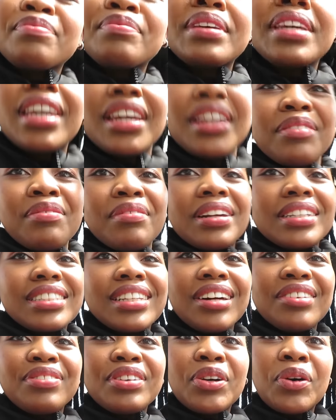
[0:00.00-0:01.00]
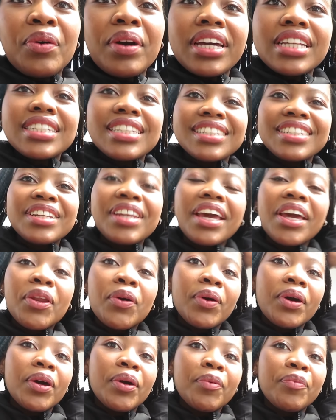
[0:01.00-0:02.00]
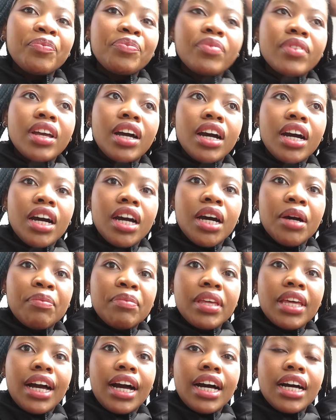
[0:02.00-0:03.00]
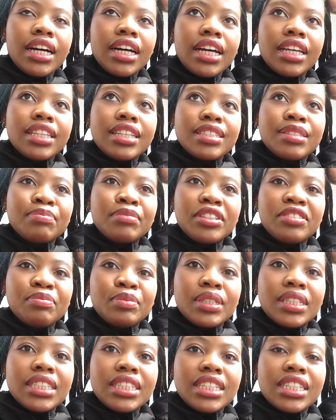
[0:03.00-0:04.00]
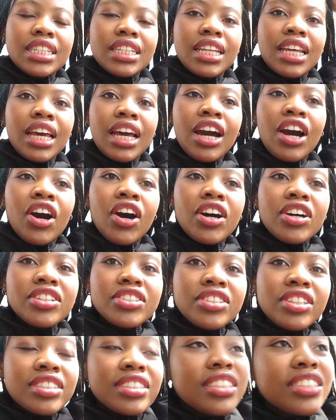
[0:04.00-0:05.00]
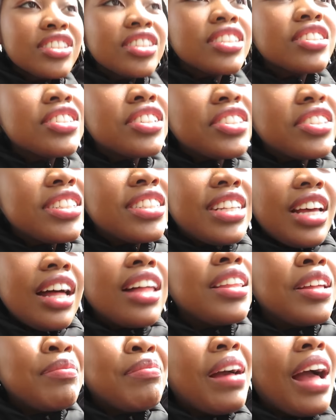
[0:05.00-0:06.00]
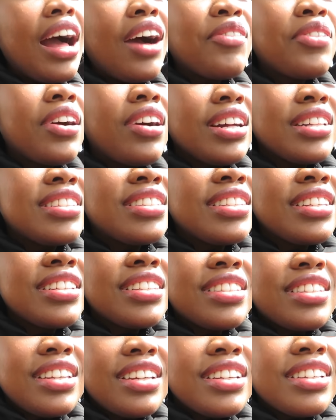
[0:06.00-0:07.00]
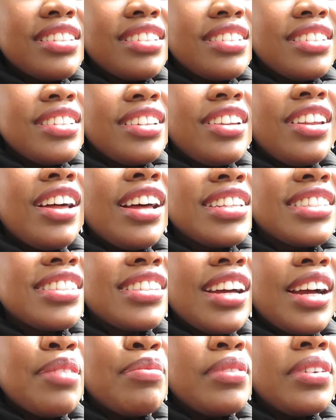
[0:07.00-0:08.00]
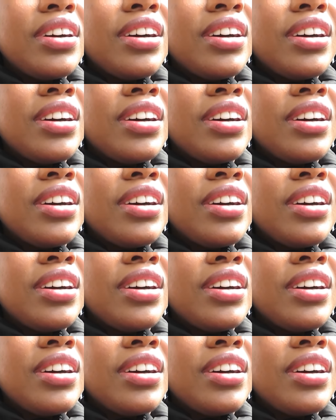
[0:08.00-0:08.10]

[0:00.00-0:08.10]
Me getting myself acquainted. Anyway, um, yeah, this movement. Oh, so did, did you tell them how we got seasick last time?